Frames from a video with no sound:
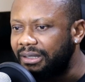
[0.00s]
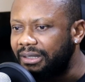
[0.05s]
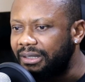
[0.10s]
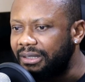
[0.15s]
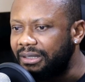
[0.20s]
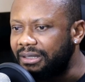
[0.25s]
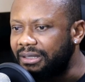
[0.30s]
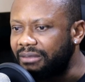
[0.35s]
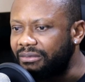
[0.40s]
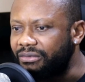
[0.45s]

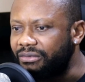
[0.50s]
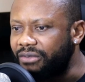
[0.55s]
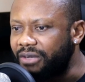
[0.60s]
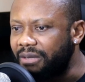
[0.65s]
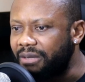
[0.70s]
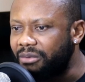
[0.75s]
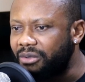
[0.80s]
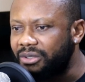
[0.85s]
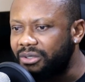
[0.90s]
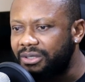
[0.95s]
Seem
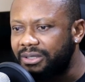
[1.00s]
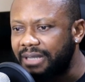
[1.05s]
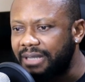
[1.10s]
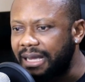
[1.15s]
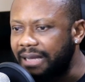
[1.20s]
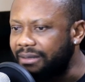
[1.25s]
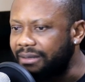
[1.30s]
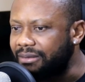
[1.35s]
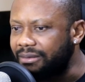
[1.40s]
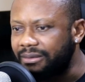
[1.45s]
famous, I
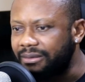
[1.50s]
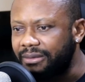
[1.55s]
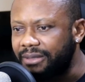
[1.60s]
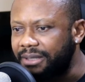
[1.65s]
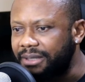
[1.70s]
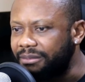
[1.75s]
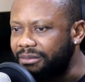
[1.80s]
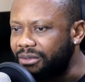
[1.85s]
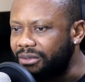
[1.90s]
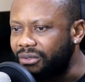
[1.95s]
don't know
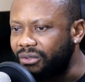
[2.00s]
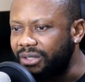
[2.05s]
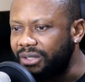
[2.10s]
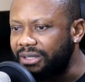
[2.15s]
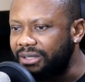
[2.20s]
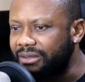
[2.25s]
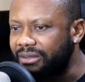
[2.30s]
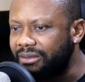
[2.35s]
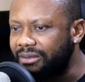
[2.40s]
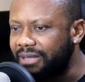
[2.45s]
him.
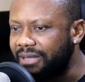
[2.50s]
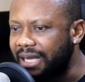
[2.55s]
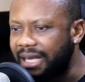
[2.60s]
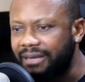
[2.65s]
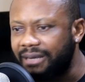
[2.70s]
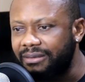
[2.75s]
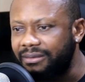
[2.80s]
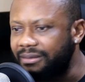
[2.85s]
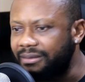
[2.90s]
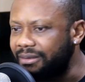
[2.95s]
Grizzle, I
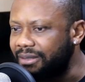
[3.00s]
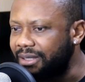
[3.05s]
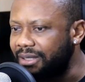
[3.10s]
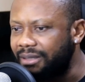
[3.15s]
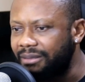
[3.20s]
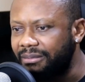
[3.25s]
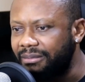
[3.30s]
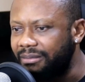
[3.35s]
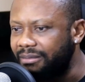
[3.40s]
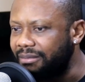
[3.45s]
don't know
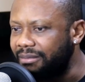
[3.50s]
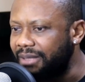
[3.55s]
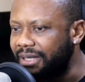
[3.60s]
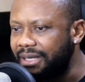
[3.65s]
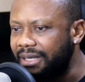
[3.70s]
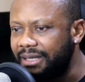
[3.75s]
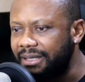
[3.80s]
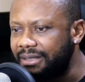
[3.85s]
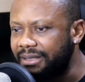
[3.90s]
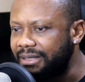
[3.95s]
him.
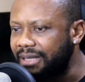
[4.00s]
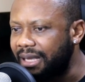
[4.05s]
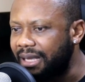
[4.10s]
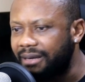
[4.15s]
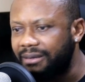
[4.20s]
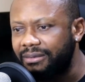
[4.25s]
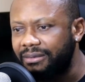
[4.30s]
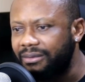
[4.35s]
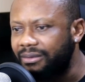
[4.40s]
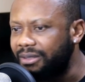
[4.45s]
Menace. I
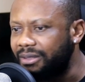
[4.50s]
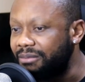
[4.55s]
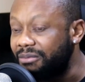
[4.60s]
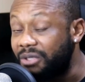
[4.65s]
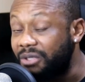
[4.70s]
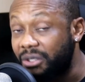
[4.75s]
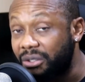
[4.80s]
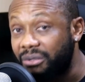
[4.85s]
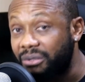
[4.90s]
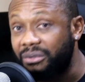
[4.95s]
don't know him
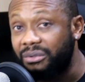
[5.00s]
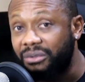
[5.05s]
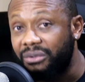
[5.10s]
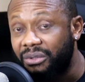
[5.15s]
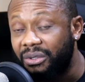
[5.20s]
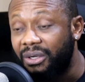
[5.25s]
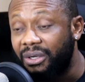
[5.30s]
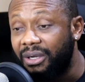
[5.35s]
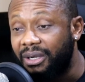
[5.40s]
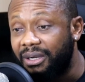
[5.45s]
too.
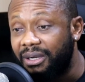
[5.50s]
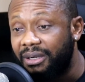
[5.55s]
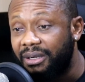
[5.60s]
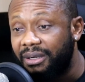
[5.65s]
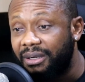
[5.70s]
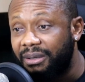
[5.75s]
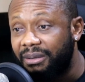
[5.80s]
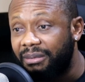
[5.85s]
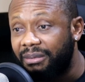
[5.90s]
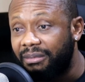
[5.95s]

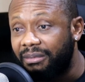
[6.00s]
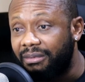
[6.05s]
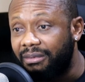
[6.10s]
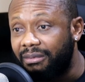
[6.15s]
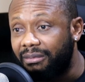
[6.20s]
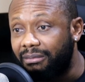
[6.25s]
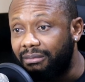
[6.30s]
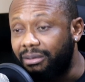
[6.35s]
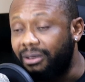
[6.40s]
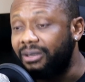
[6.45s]

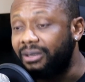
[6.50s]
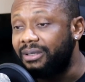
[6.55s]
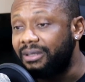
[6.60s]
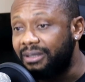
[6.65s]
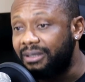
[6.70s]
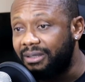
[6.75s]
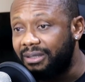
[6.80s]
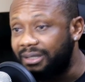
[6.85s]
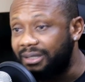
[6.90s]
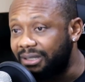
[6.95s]
But
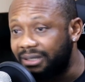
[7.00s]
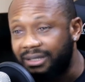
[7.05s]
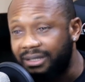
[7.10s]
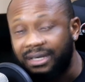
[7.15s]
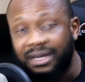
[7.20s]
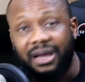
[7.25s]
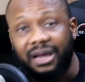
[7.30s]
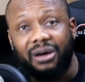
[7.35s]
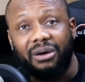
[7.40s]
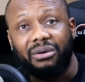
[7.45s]
they
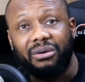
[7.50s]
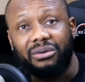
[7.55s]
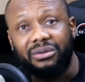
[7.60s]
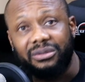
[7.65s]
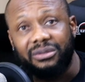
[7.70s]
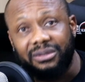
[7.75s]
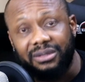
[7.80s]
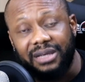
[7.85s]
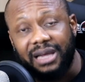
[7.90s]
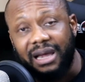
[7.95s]
are all,
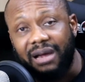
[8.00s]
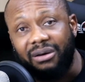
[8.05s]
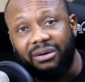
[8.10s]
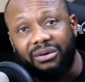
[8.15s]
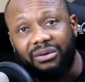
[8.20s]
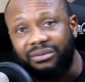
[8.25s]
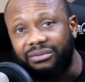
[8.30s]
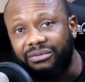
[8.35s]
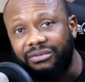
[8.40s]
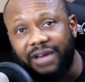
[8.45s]
they are
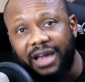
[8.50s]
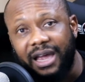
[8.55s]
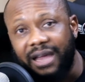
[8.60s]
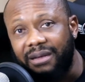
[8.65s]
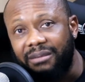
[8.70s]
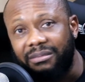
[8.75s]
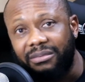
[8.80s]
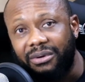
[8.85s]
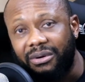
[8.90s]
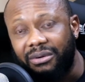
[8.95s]
all fighting,
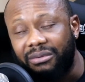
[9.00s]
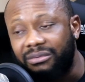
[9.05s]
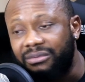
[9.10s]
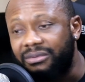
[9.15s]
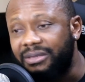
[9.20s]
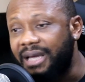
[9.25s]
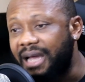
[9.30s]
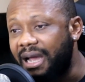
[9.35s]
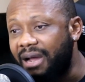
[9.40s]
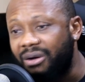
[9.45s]
bro.
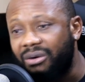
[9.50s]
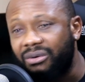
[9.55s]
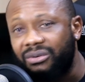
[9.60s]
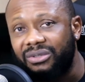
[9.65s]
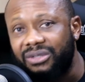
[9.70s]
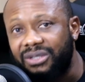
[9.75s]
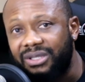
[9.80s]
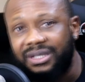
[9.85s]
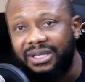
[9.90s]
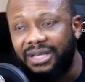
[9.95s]
They are all
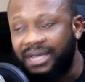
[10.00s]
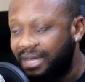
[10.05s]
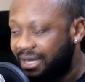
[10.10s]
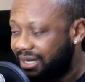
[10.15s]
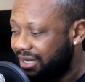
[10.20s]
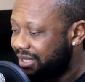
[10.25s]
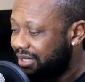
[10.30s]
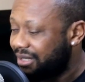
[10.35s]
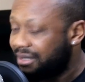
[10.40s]
sick.